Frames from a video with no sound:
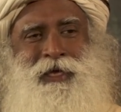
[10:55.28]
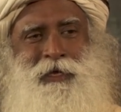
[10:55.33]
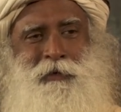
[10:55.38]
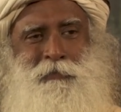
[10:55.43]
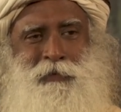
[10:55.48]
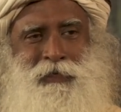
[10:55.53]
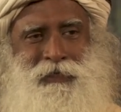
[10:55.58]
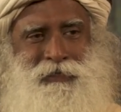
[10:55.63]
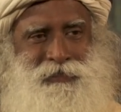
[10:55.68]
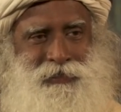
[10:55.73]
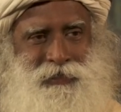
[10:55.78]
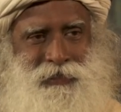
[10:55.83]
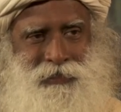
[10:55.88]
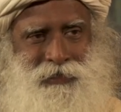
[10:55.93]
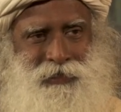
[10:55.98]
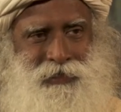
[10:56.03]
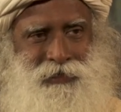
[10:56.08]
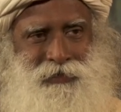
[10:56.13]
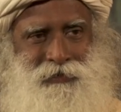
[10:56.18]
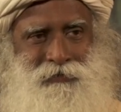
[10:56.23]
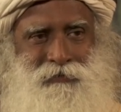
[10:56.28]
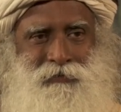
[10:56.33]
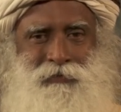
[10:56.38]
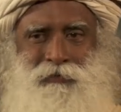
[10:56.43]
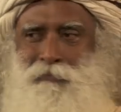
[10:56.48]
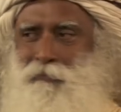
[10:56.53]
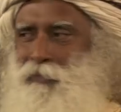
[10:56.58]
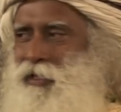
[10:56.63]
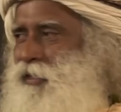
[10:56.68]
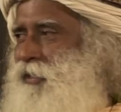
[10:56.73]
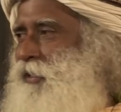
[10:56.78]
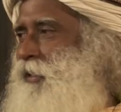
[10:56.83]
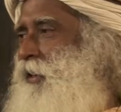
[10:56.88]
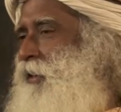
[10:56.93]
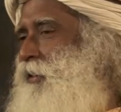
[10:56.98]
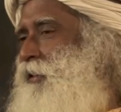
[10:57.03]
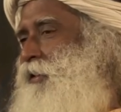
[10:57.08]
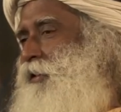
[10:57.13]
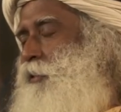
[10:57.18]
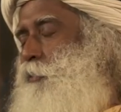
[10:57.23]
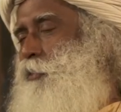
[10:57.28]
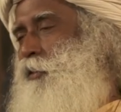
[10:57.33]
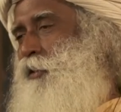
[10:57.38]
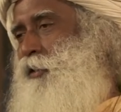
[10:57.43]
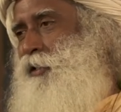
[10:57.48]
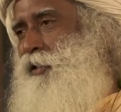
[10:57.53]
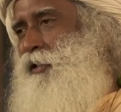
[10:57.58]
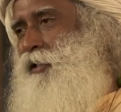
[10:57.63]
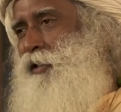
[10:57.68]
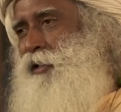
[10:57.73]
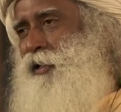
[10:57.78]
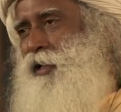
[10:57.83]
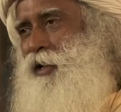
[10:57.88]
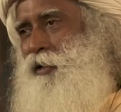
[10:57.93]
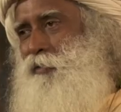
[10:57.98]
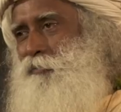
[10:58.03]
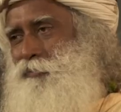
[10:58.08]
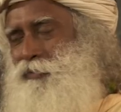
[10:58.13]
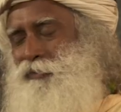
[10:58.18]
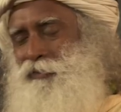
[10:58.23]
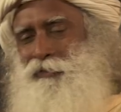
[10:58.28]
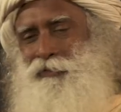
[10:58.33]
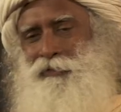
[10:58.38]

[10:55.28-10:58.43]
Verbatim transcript: A, B, C, D, or Mary had a little, little lamb.